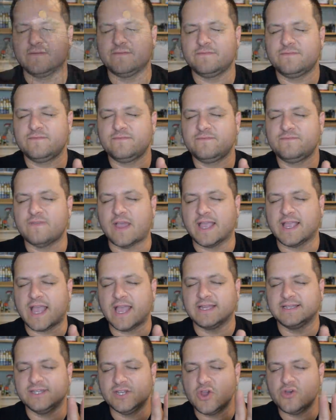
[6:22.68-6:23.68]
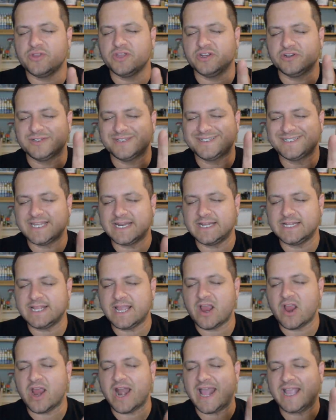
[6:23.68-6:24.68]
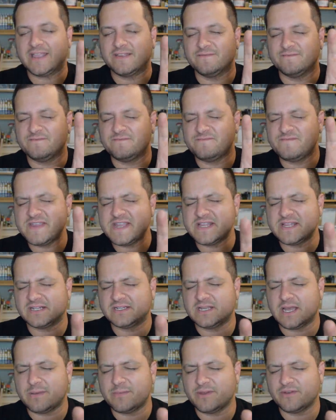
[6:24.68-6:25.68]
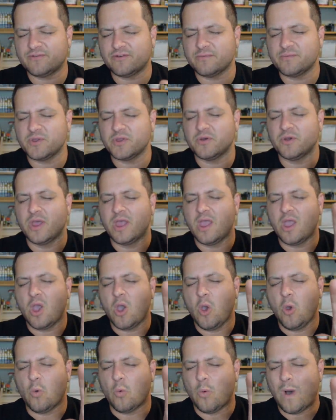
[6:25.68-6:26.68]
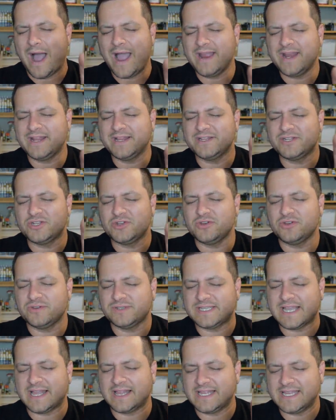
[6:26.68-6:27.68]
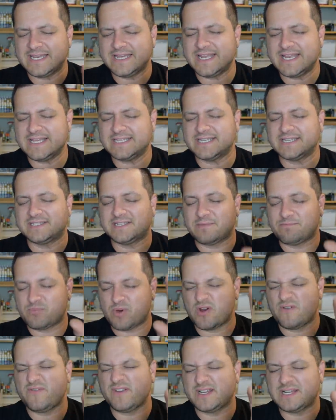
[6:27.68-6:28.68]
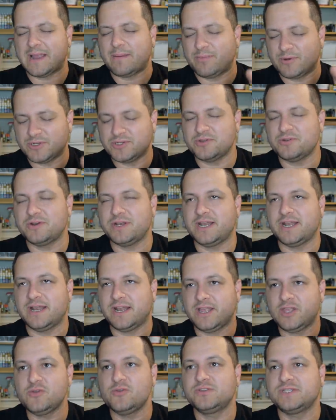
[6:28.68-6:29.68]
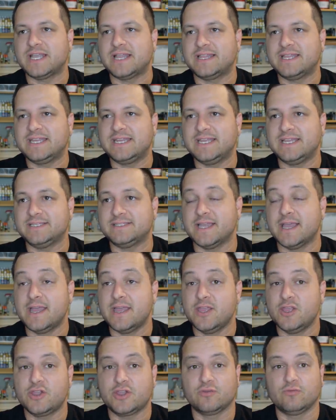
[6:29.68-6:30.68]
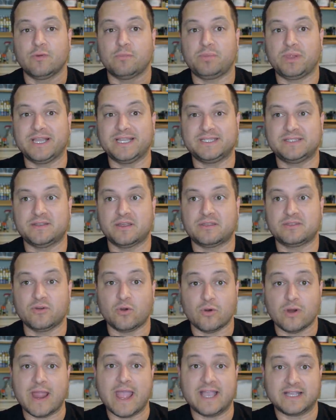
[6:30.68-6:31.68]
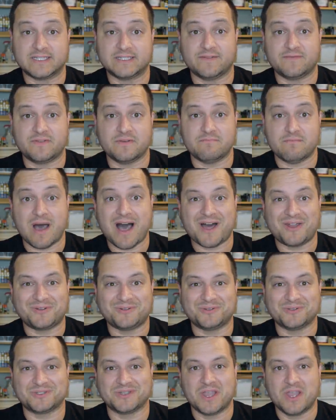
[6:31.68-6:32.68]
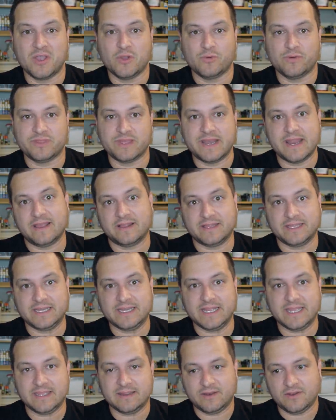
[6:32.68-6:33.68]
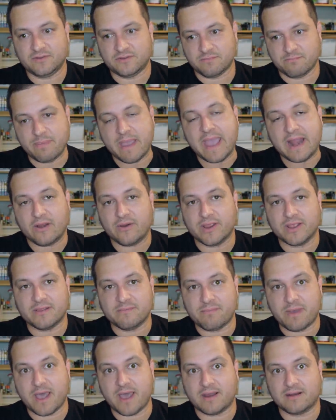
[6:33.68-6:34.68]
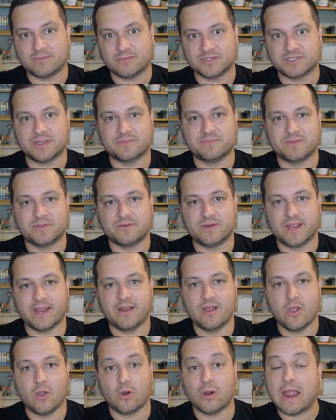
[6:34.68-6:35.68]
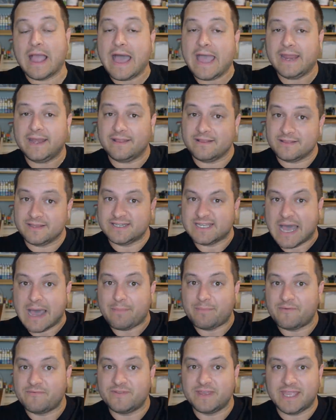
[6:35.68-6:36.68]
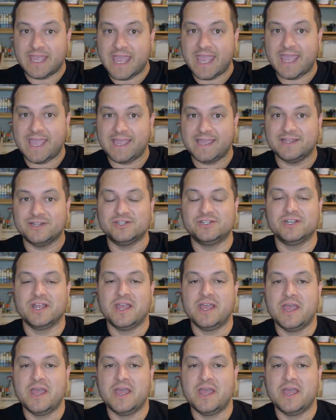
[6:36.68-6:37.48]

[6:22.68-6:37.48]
f- I, I know that you're sitting there and i can feel it coming from you why didn't you use LEDs? It's a perfect opportunity to use LEDs. You could replace the thorax of the models with an LED and use a battery on the bottom or something, right? Or hide it in the top of the cage.